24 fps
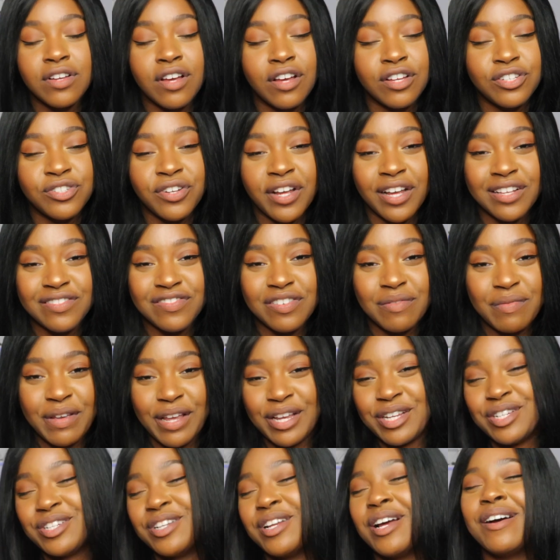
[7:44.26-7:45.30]
a
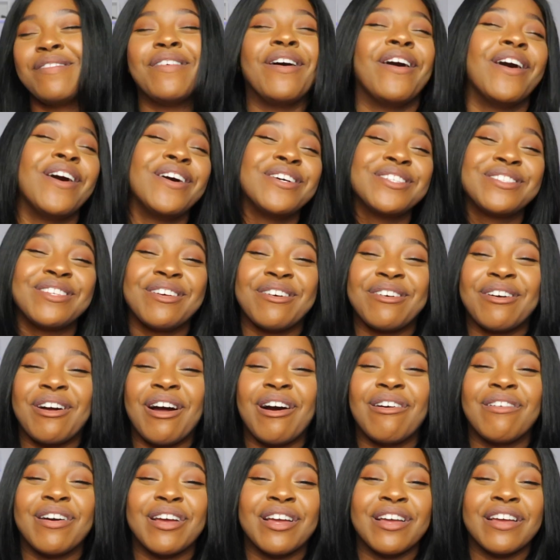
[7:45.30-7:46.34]
transformation. I'm also
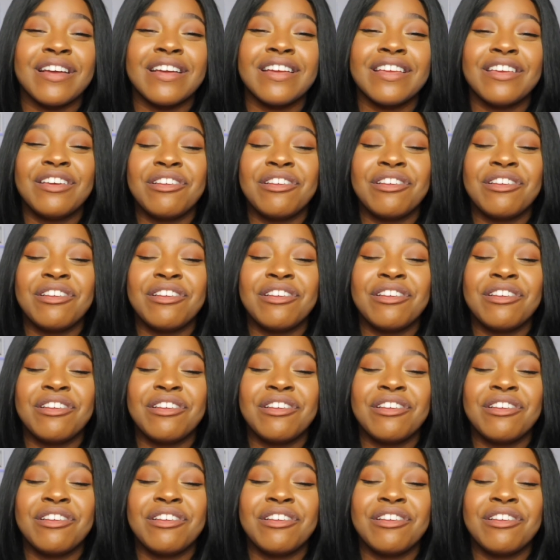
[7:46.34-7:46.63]
going,